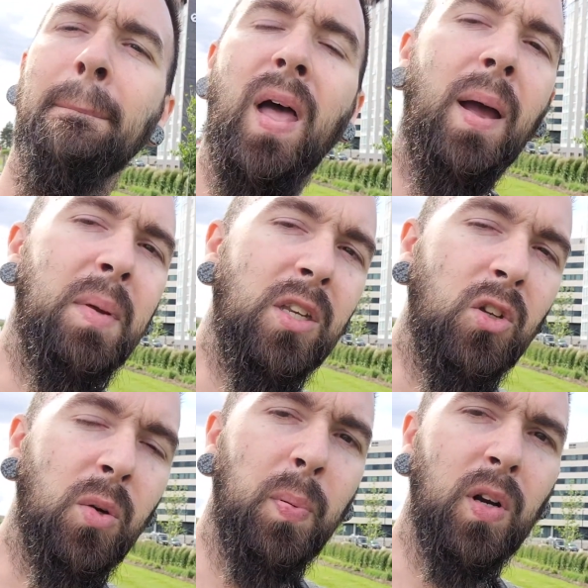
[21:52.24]
I mean, you
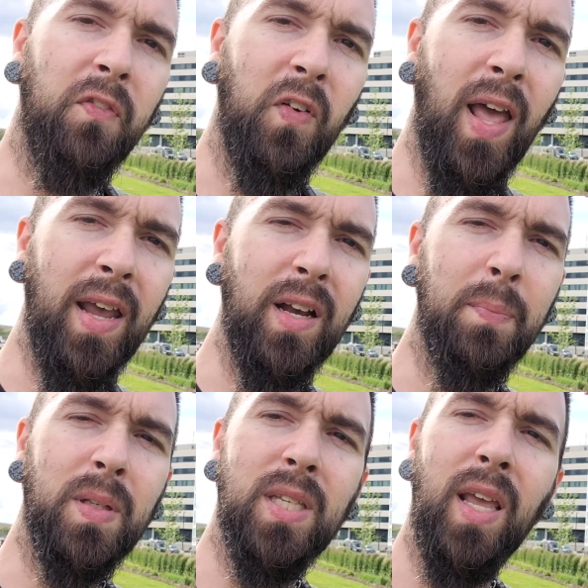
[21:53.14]
could put a flag up
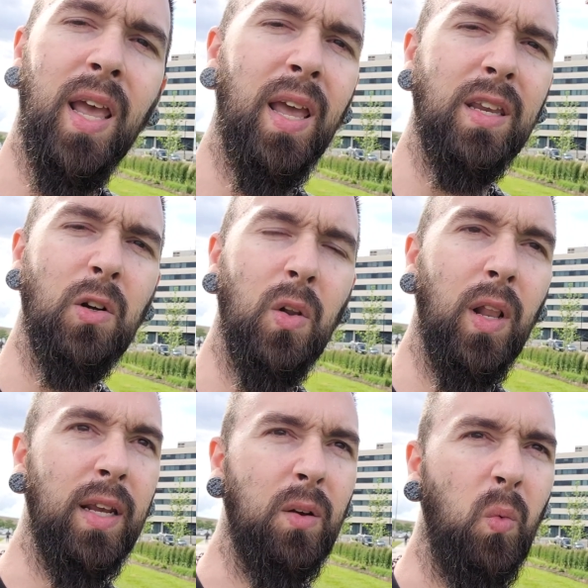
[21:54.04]
and say, hey, you know,
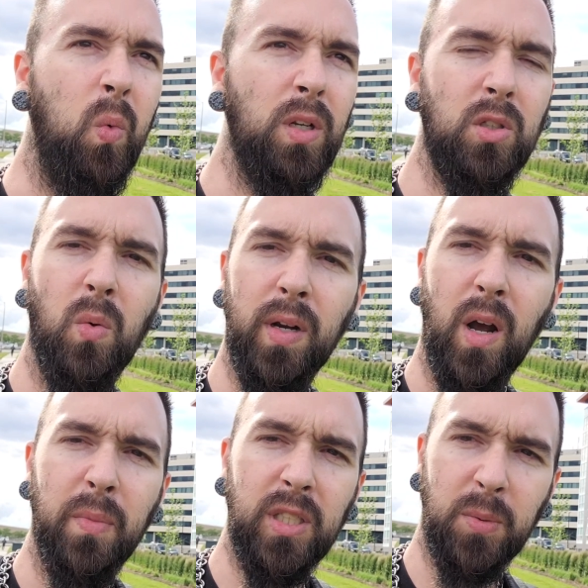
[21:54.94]
like, what's going
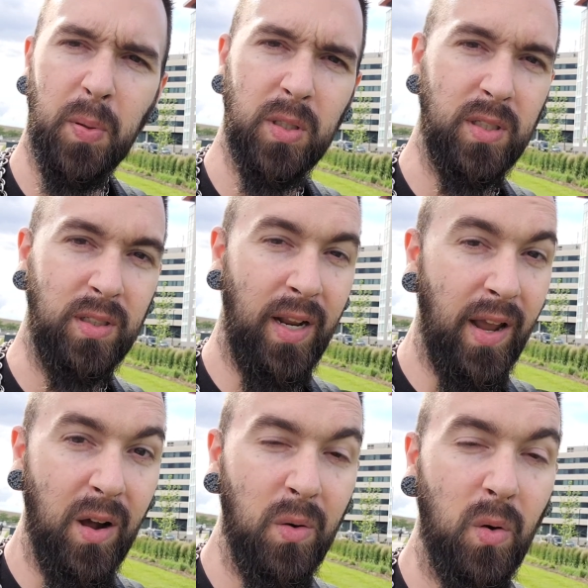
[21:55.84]
on with this person
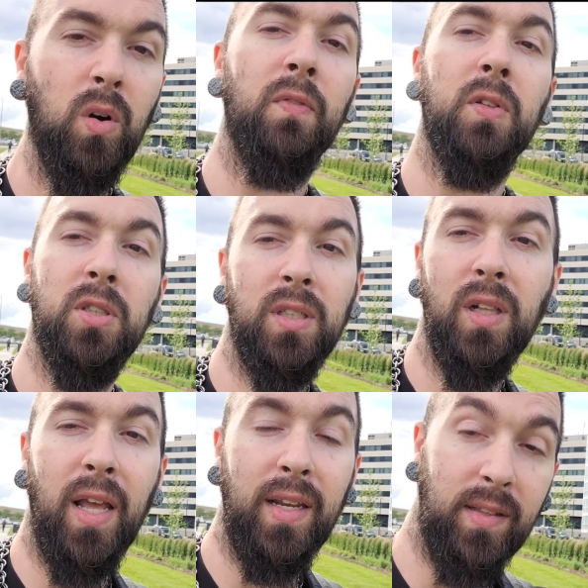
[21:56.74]
now? Or if they're still
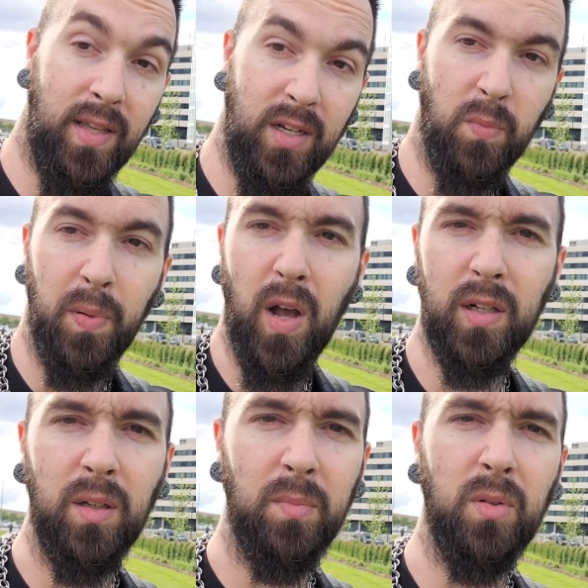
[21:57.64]
like it, then you block
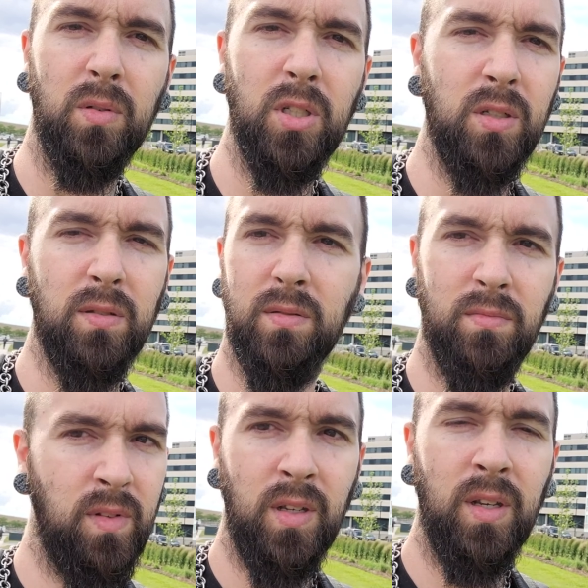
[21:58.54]
them.
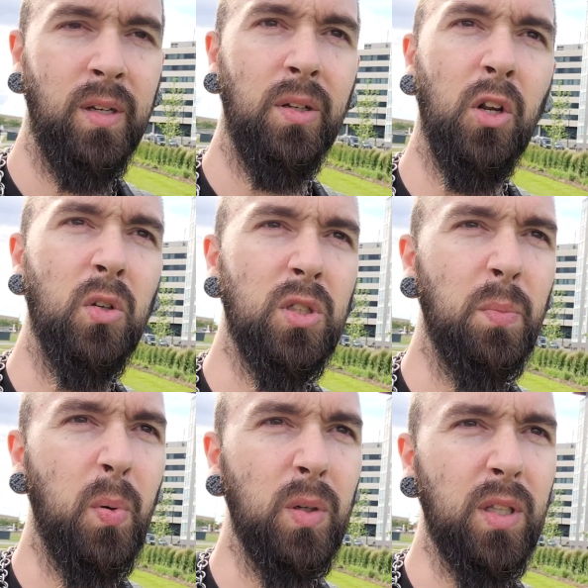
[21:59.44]
You don't
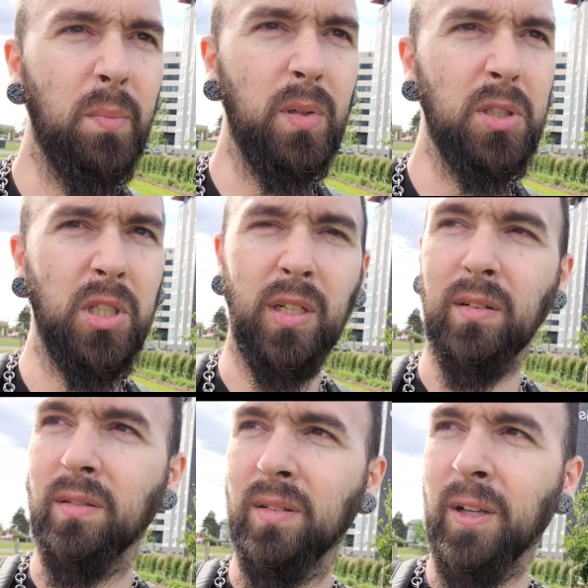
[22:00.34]
support their bullshit.
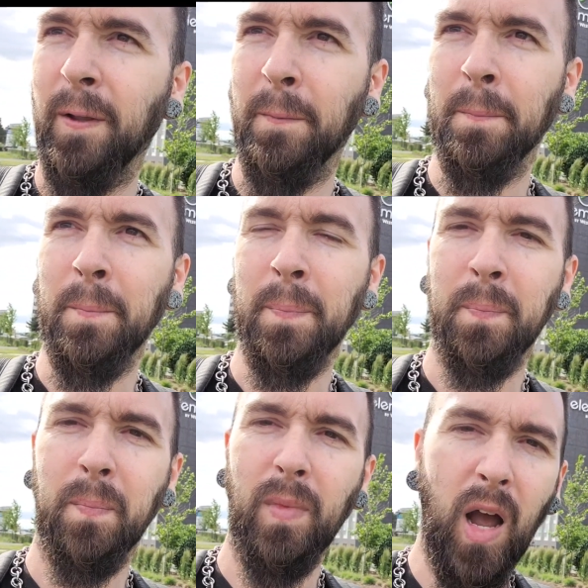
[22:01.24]

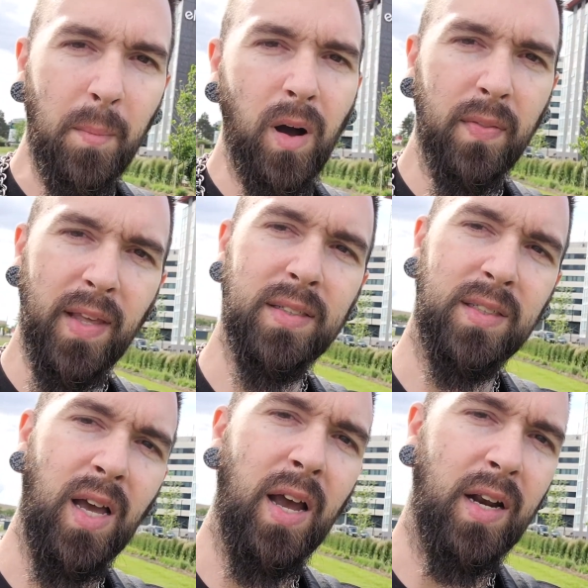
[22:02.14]
I'm on that
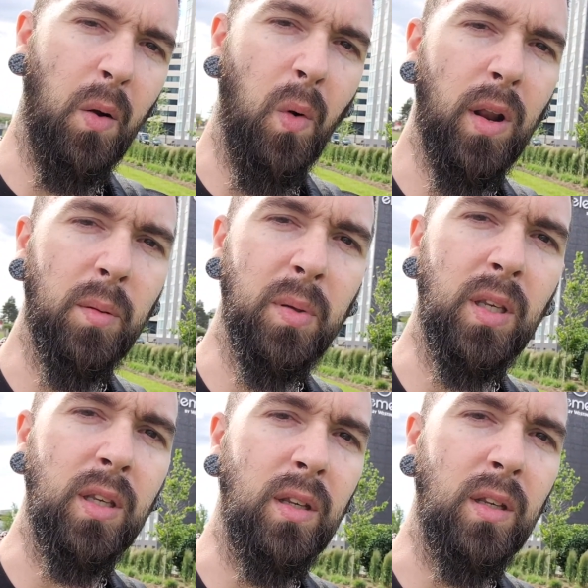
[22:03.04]
side. I want to be